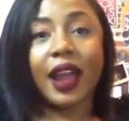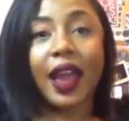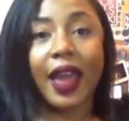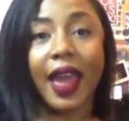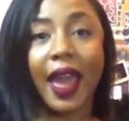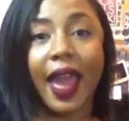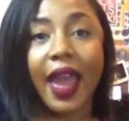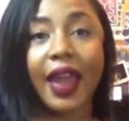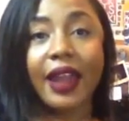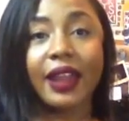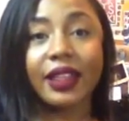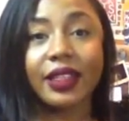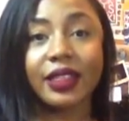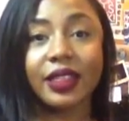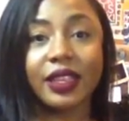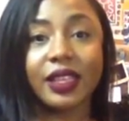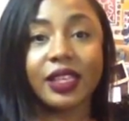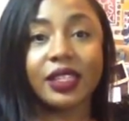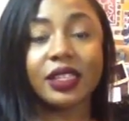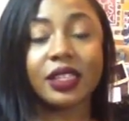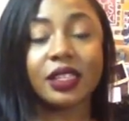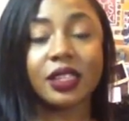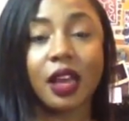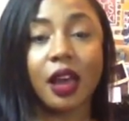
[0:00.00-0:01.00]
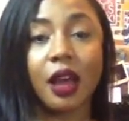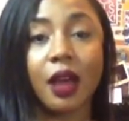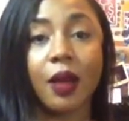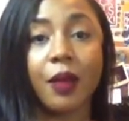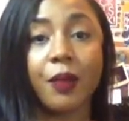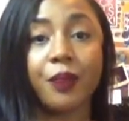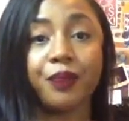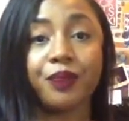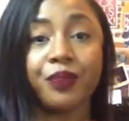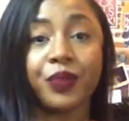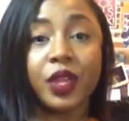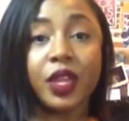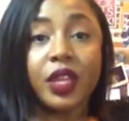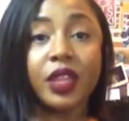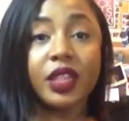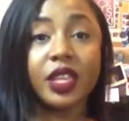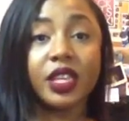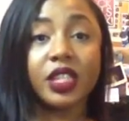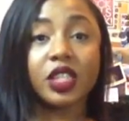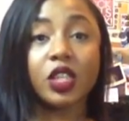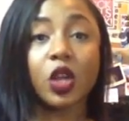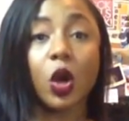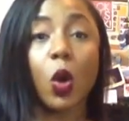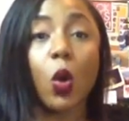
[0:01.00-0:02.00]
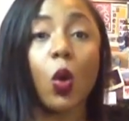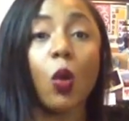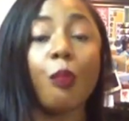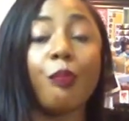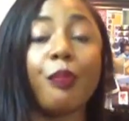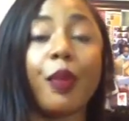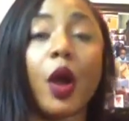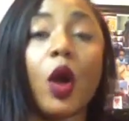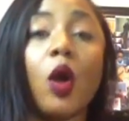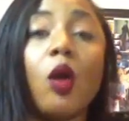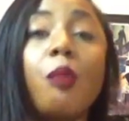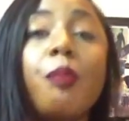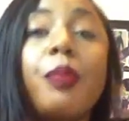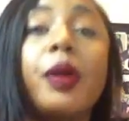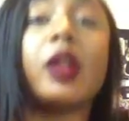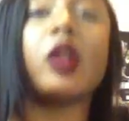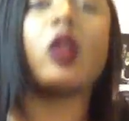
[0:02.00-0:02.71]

added this this gold belt, but